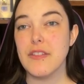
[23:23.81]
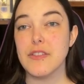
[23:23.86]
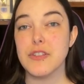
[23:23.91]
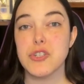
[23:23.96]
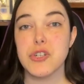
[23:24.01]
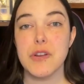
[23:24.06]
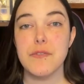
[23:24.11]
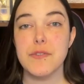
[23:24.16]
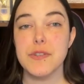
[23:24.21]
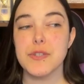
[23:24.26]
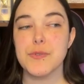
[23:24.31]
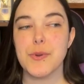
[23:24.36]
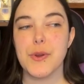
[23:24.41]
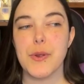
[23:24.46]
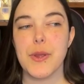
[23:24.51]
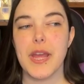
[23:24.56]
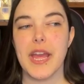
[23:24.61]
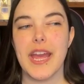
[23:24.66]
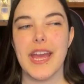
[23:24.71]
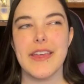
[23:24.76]
The truffles were
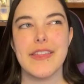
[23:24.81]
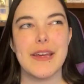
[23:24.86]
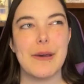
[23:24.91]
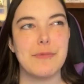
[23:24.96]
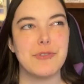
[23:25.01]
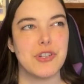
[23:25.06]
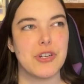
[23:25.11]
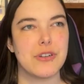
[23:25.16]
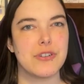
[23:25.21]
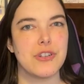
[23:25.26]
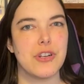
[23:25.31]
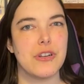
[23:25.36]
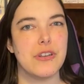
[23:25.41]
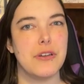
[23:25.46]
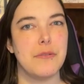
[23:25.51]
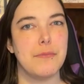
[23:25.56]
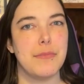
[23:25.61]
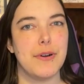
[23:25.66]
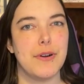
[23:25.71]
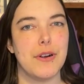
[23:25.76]
okay. That dark
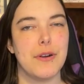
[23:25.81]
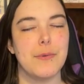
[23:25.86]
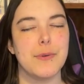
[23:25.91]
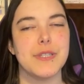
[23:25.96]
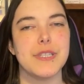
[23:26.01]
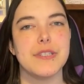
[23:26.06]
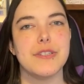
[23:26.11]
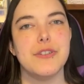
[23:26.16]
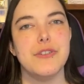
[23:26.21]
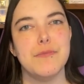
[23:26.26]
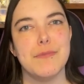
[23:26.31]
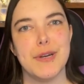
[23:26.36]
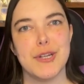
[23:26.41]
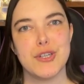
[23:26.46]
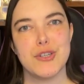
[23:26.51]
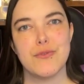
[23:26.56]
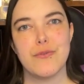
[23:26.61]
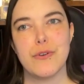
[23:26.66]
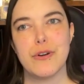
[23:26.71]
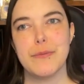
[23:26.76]
chocolate bar was too
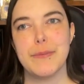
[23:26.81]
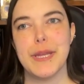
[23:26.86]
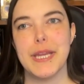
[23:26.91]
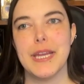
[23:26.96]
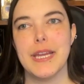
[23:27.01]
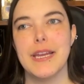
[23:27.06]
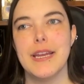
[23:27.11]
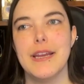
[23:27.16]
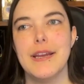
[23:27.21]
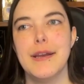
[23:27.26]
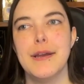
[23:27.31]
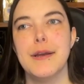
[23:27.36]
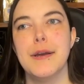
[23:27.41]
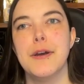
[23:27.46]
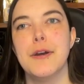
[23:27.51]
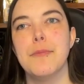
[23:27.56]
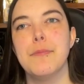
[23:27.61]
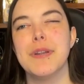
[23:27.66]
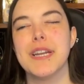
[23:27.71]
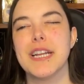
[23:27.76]
much for me.
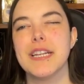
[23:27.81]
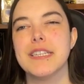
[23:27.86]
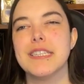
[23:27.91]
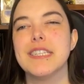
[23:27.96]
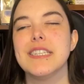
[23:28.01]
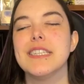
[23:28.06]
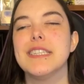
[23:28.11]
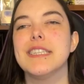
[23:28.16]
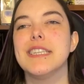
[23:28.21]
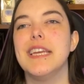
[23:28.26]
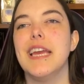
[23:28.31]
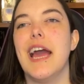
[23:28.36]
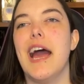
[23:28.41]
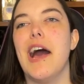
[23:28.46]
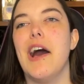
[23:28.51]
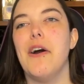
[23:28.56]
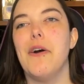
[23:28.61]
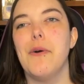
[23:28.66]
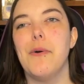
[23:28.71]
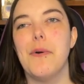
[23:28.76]
But I could still see
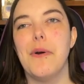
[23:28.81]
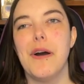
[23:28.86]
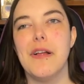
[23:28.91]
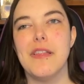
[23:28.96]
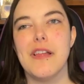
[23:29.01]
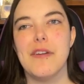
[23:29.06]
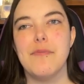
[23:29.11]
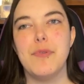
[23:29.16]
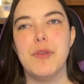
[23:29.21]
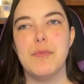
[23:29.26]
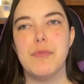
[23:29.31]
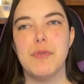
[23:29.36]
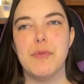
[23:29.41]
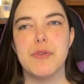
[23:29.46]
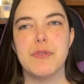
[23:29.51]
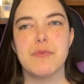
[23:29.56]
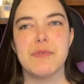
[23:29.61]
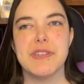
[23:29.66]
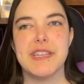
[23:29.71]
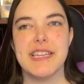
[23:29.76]
how a lot of people
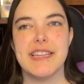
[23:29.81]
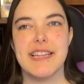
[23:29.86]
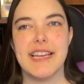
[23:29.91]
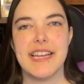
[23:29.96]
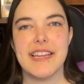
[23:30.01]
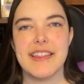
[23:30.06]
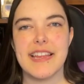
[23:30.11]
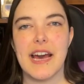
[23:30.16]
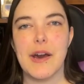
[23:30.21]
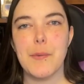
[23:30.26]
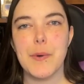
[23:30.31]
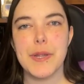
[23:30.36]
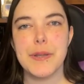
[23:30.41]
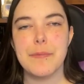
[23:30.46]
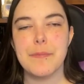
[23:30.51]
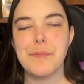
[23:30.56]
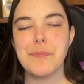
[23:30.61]
would really like that one.